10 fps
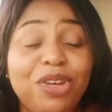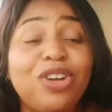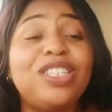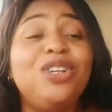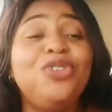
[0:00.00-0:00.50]

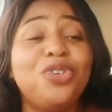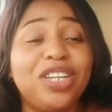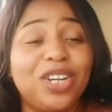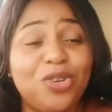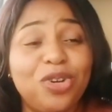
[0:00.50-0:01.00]
because they
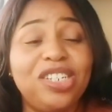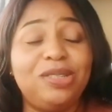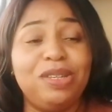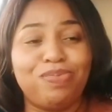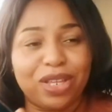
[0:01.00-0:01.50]
know that, oh,
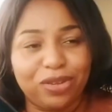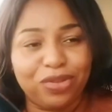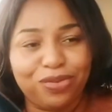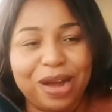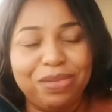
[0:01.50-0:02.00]
this is the part
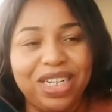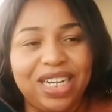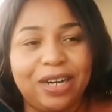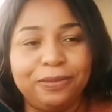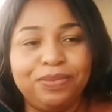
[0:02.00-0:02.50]
of the
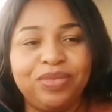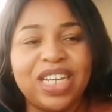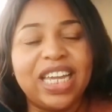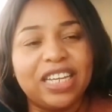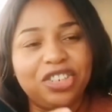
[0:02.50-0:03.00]
family now.
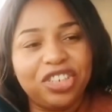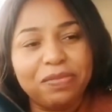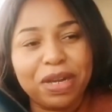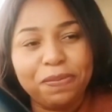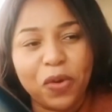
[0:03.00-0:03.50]
I can
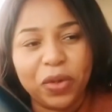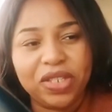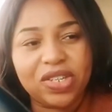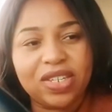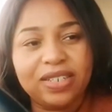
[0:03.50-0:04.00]
share my
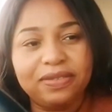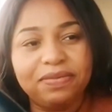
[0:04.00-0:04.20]
point.